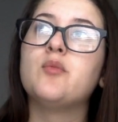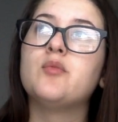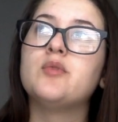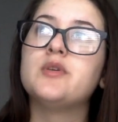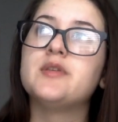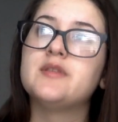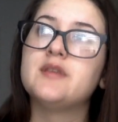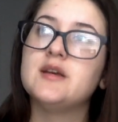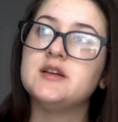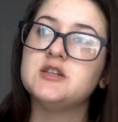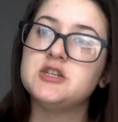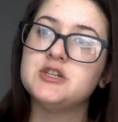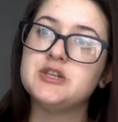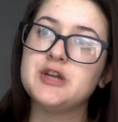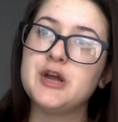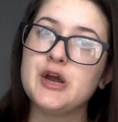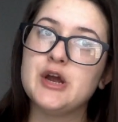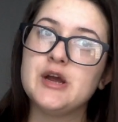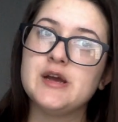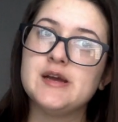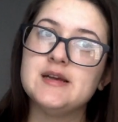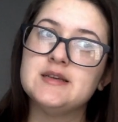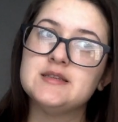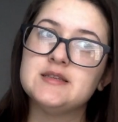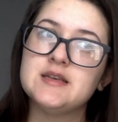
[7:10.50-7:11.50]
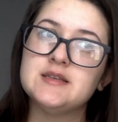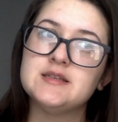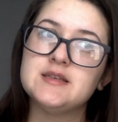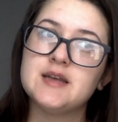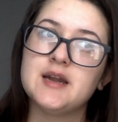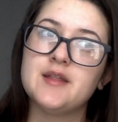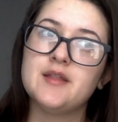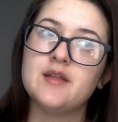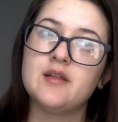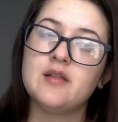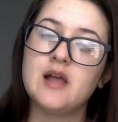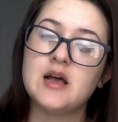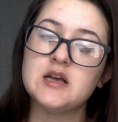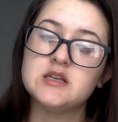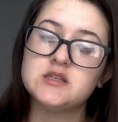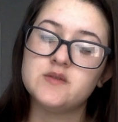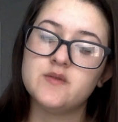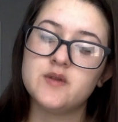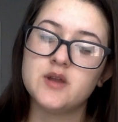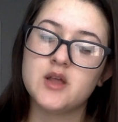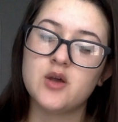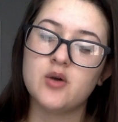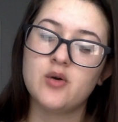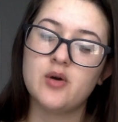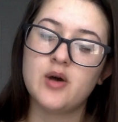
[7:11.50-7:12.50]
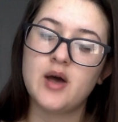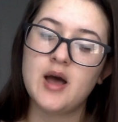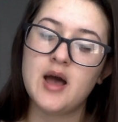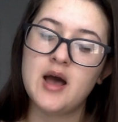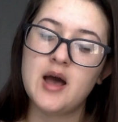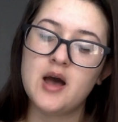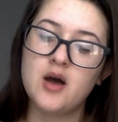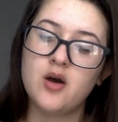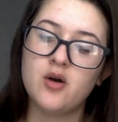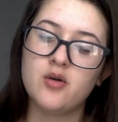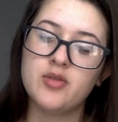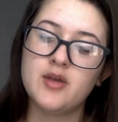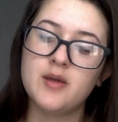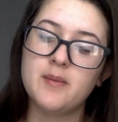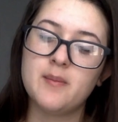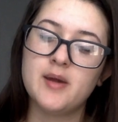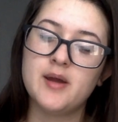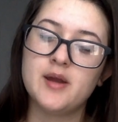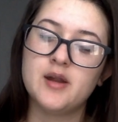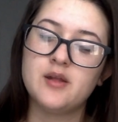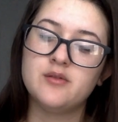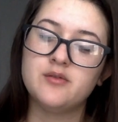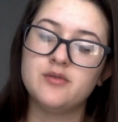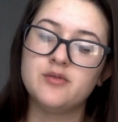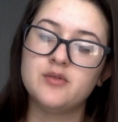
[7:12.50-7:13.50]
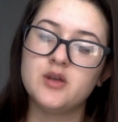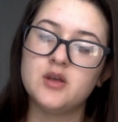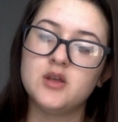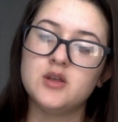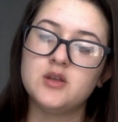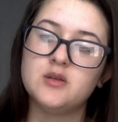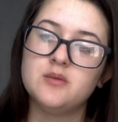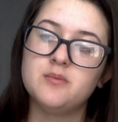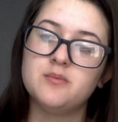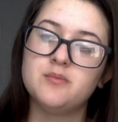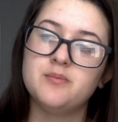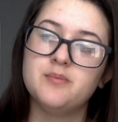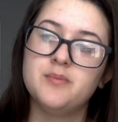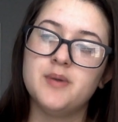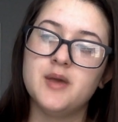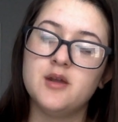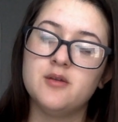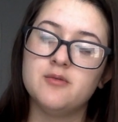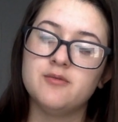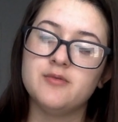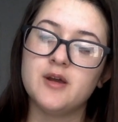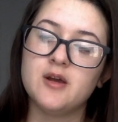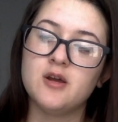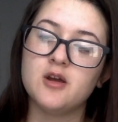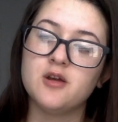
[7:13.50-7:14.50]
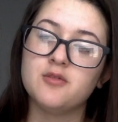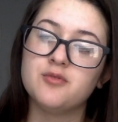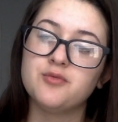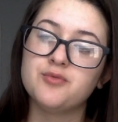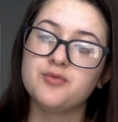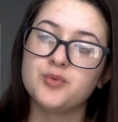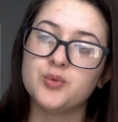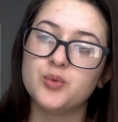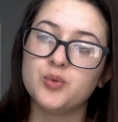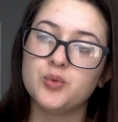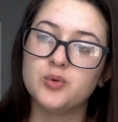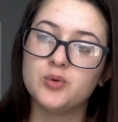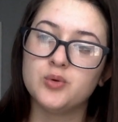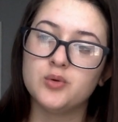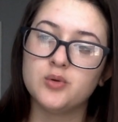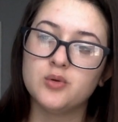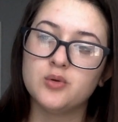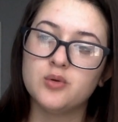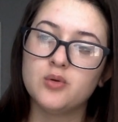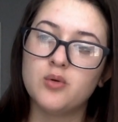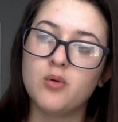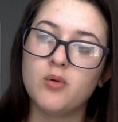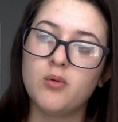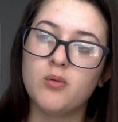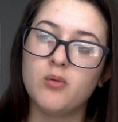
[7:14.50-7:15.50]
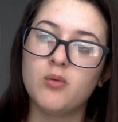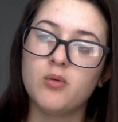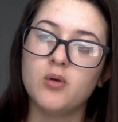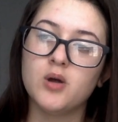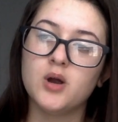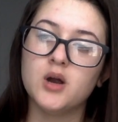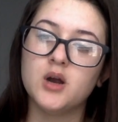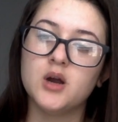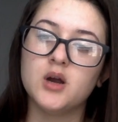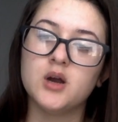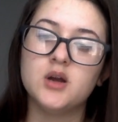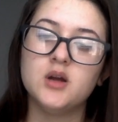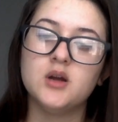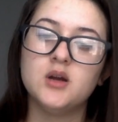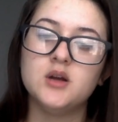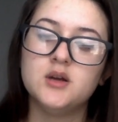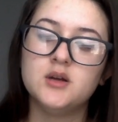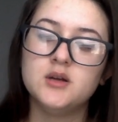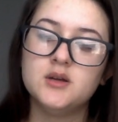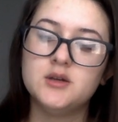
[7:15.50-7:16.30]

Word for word: Sagittarius, I said in the last video how they might have been very frugal or